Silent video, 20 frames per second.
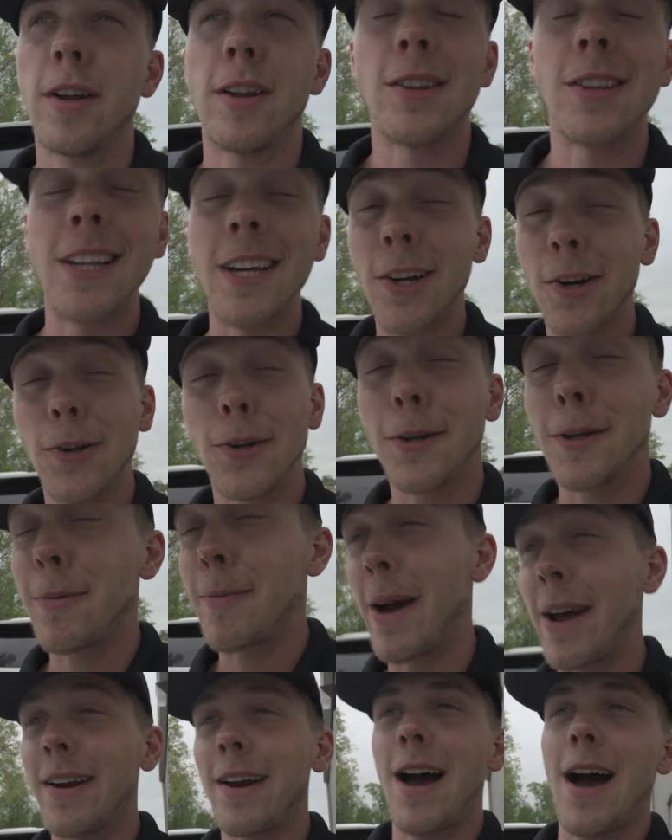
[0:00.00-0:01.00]
Literally
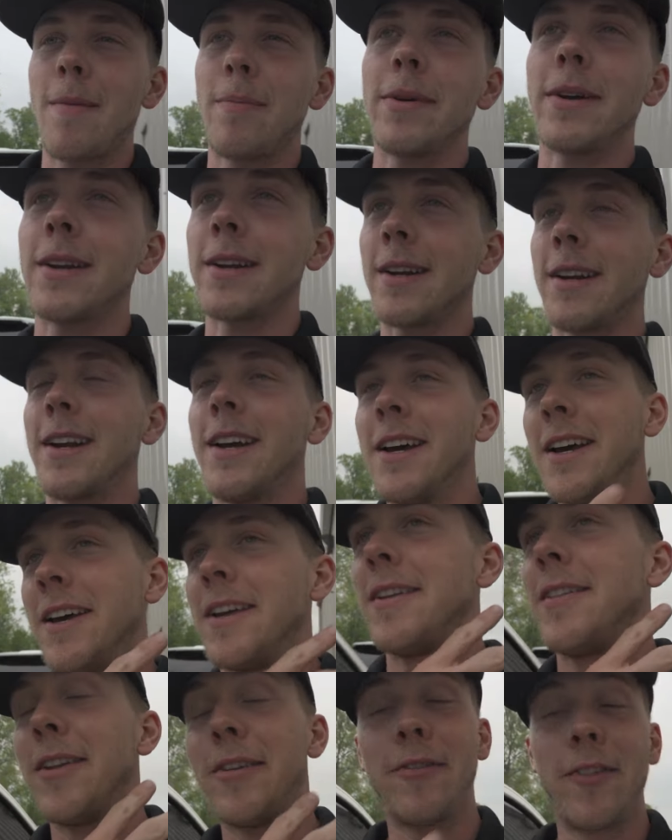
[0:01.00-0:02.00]
about to hop in
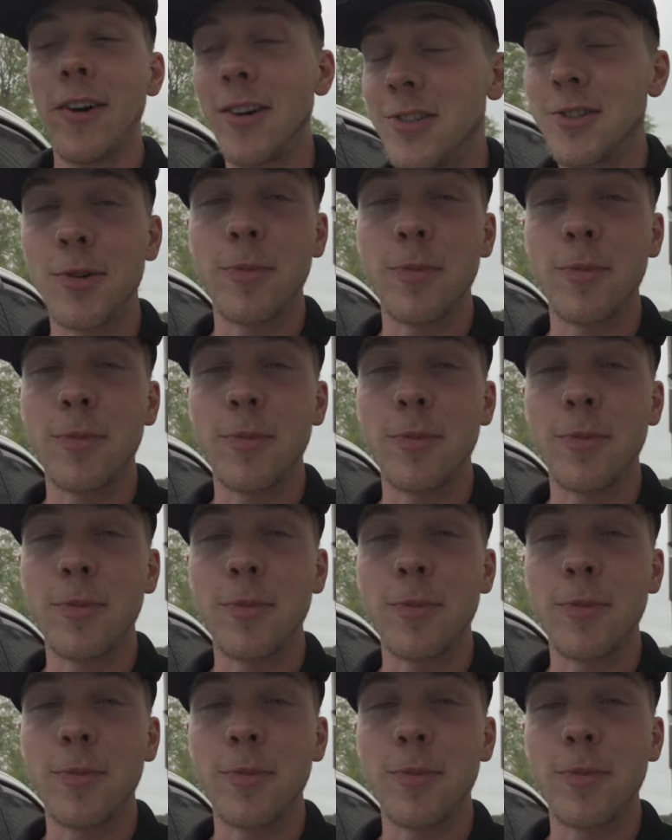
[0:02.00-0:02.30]
the first